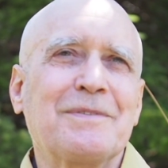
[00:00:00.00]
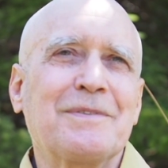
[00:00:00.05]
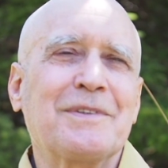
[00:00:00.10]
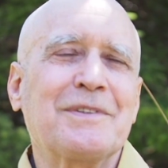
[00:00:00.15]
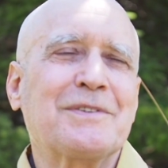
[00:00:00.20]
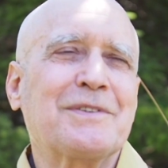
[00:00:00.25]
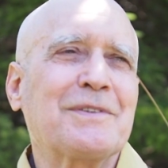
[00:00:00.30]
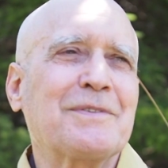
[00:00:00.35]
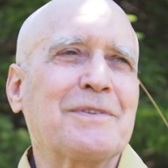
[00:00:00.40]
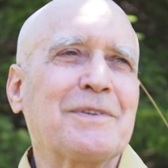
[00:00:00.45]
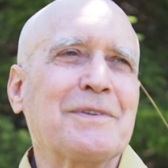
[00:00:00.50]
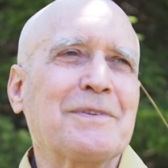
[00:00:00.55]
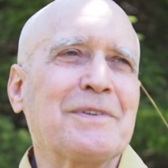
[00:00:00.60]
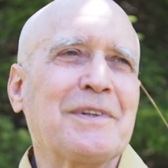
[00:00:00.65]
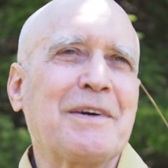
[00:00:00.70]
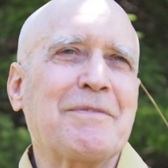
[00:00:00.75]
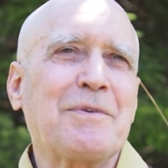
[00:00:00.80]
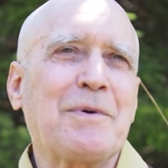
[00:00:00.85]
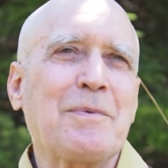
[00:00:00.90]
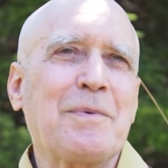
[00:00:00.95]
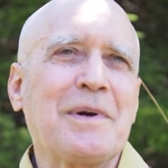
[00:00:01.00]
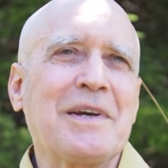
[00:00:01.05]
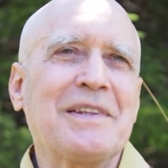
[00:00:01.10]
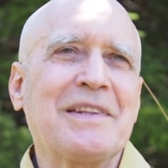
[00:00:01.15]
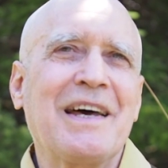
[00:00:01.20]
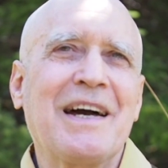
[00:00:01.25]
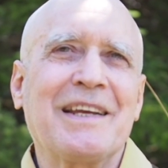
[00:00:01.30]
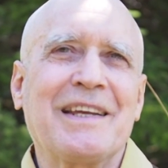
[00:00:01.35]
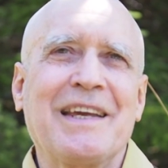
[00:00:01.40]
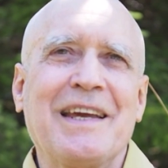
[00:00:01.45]
We're sure you'll never
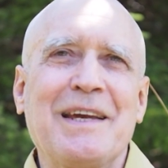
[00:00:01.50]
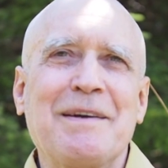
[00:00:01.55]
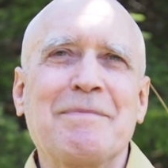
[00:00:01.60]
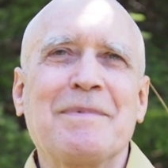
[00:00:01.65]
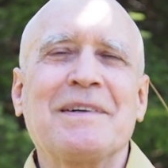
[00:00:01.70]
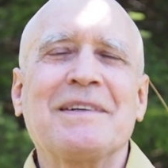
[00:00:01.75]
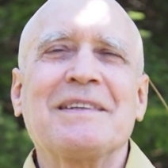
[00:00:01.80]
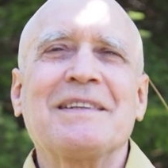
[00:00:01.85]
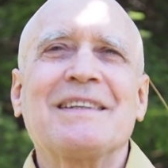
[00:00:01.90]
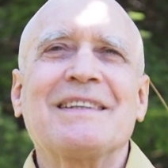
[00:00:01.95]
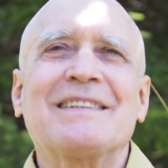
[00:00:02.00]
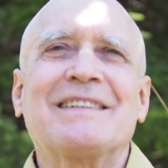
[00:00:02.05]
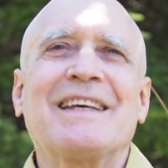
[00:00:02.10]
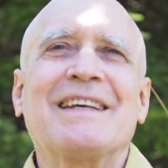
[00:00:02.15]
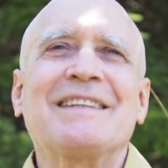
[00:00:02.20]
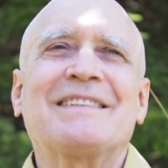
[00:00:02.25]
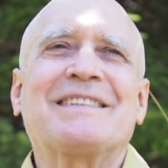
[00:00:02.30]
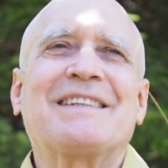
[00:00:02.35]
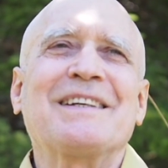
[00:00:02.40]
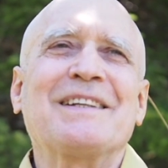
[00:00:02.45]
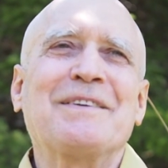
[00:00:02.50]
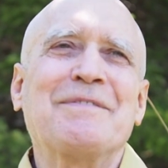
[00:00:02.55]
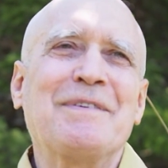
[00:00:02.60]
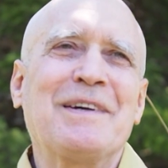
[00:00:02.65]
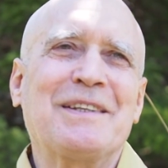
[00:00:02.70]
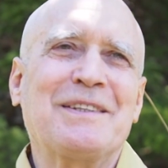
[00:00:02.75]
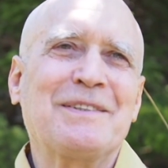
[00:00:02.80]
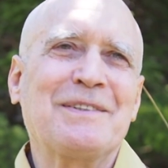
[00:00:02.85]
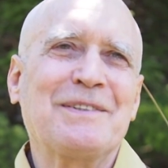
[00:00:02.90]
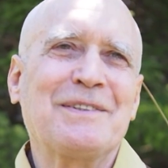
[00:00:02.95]
win that game. He's going to
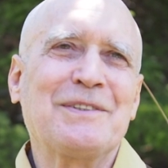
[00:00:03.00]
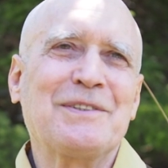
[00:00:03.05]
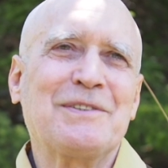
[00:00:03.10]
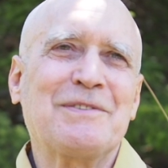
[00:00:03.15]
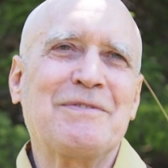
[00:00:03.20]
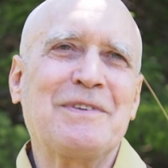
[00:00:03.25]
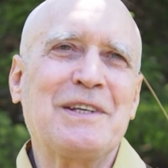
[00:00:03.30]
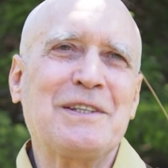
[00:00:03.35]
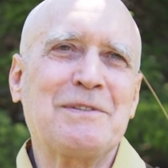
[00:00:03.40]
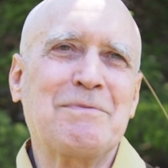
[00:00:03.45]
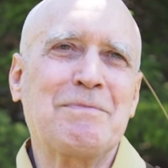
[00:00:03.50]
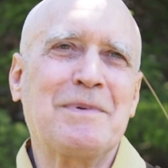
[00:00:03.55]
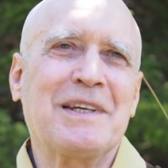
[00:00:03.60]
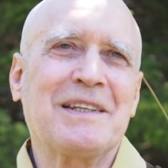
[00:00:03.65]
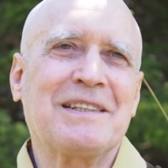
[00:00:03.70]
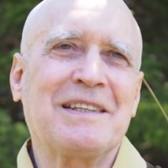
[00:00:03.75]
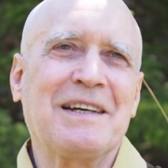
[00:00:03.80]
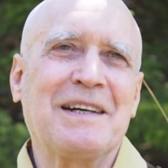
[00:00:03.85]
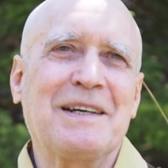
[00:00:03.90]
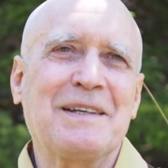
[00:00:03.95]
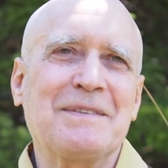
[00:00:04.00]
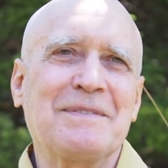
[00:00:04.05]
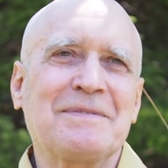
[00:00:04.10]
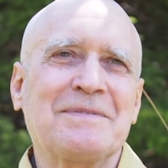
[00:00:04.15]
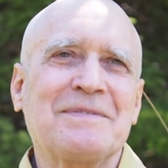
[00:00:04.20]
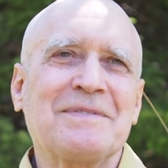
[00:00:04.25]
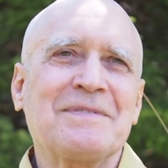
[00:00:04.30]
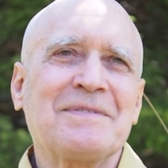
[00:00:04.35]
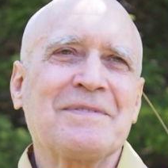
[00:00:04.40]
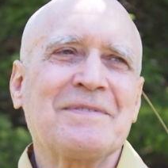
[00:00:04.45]
make you lose face big time.
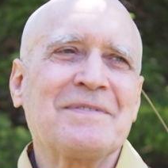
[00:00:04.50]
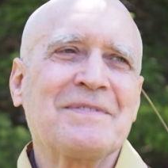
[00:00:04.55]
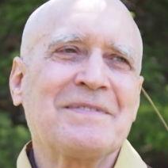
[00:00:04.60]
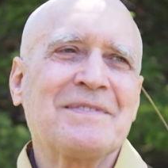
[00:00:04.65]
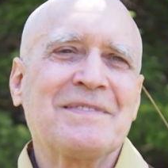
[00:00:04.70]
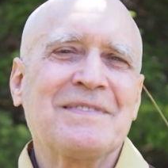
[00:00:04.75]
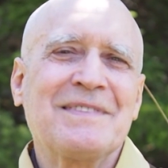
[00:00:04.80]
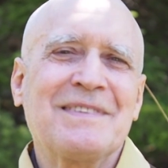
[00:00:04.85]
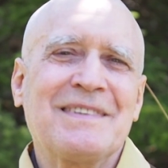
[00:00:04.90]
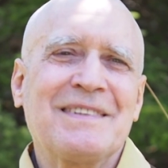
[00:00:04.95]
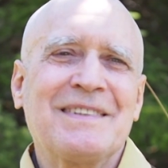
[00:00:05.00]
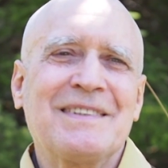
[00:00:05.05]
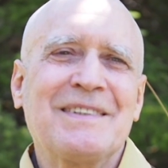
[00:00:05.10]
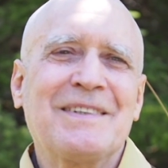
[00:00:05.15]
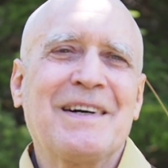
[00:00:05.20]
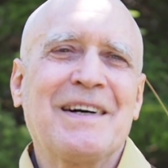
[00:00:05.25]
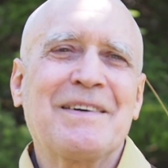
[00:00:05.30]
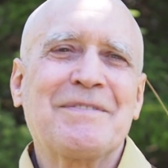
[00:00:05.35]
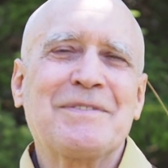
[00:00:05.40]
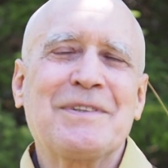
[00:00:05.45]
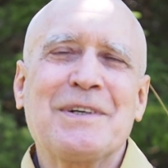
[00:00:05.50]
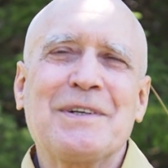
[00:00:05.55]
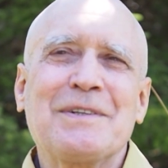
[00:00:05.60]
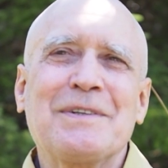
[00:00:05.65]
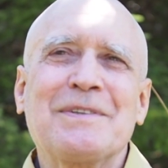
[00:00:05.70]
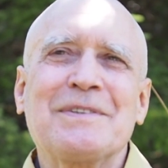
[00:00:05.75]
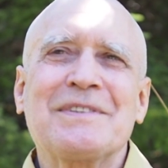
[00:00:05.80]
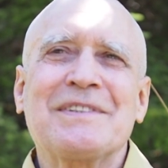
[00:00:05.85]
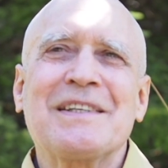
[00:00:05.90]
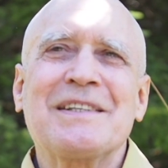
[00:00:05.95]
You have
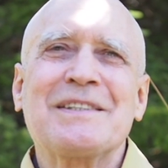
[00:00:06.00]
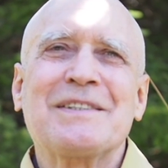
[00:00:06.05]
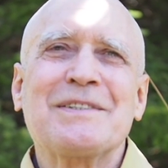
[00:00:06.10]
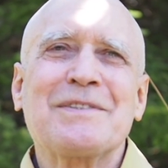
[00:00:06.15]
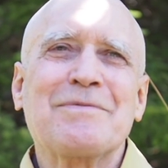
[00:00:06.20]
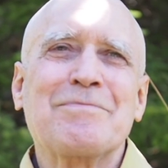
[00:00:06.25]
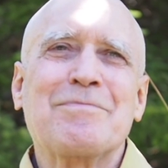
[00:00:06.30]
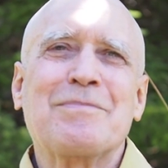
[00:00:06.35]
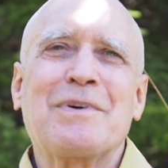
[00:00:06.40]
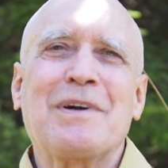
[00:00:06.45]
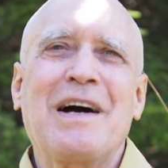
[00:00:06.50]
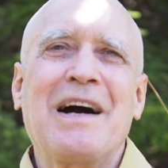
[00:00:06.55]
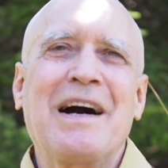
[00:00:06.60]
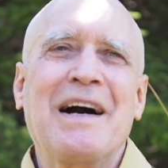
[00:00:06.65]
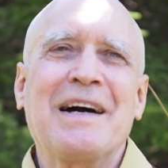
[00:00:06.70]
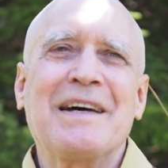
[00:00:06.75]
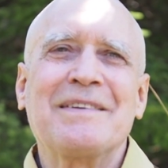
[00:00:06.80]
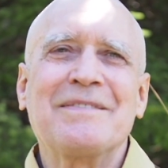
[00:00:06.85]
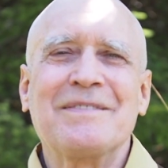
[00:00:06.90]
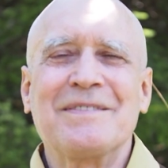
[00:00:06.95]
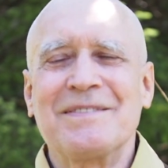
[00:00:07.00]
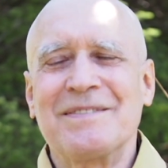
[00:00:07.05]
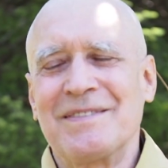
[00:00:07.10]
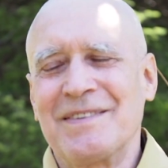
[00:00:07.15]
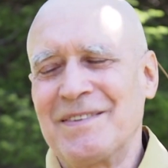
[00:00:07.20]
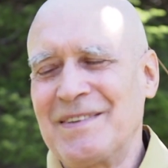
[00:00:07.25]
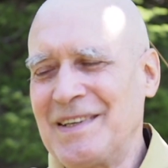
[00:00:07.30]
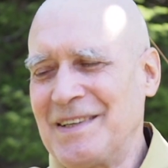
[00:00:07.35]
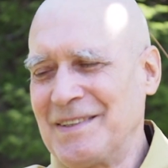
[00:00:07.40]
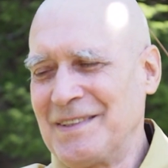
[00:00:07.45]
no sense of pride
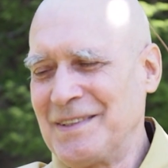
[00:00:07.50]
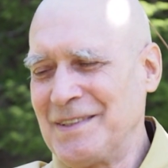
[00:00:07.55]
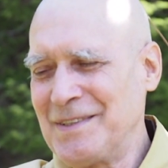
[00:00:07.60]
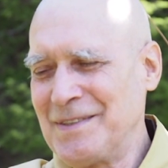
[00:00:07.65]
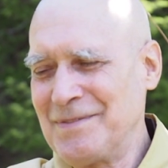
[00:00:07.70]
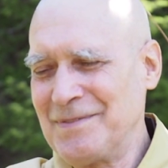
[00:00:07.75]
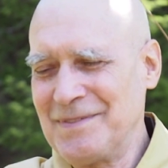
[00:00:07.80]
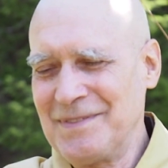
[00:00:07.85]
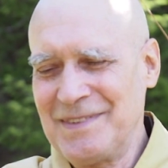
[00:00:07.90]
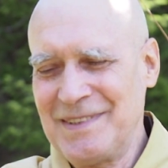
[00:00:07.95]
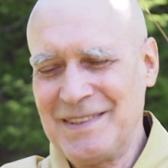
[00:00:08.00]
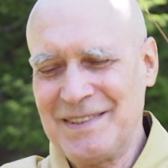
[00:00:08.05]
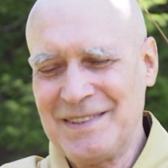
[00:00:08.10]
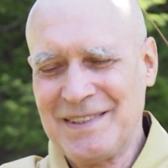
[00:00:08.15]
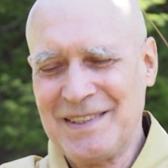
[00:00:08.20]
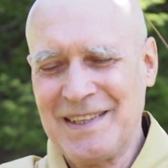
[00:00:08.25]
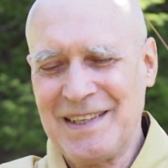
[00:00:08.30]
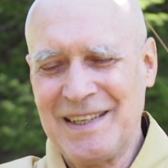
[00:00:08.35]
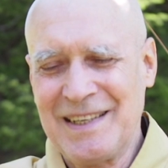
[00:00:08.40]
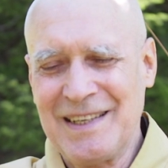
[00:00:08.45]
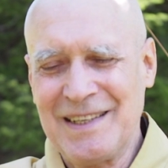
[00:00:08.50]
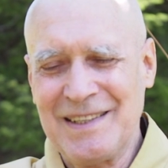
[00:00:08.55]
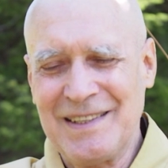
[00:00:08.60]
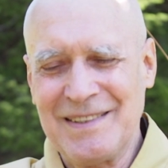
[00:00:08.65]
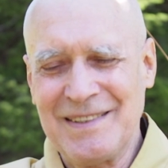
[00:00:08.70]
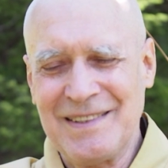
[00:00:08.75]
around him. He's going to get